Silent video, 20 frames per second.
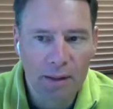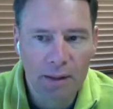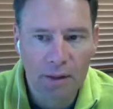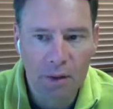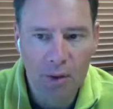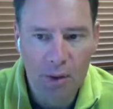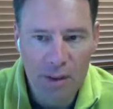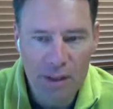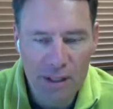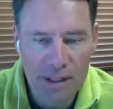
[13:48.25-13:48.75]

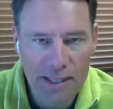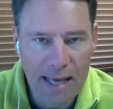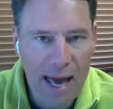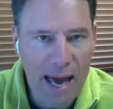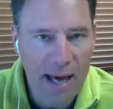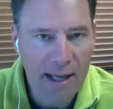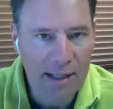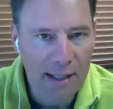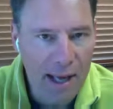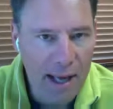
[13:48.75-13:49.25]
who is a
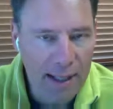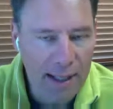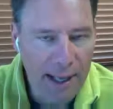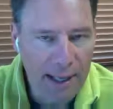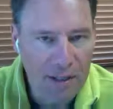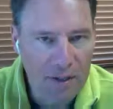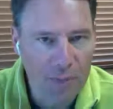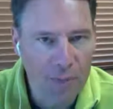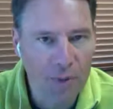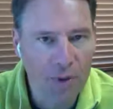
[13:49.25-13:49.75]
tagline
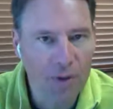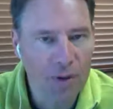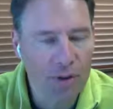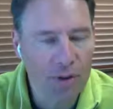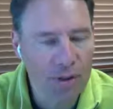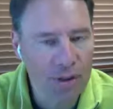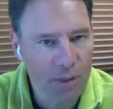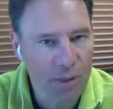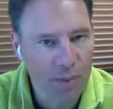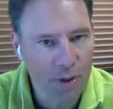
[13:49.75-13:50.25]
expert or
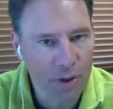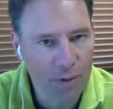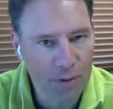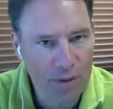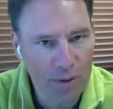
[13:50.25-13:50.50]
someone who